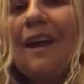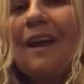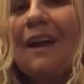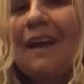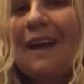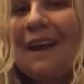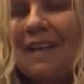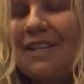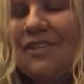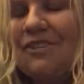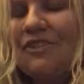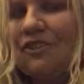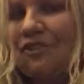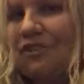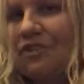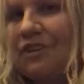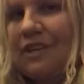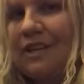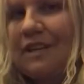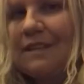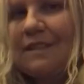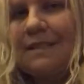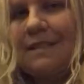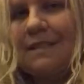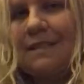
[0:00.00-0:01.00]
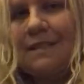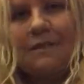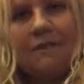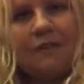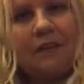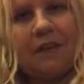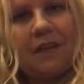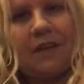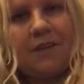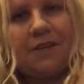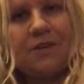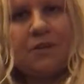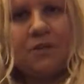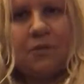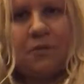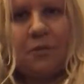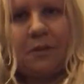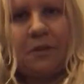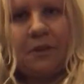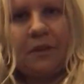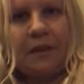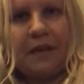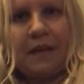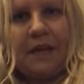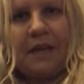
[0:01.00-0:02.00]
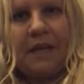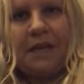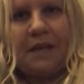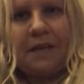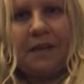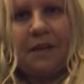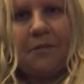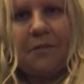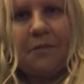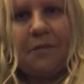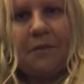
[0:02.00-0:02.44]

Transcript: HG and CVS are related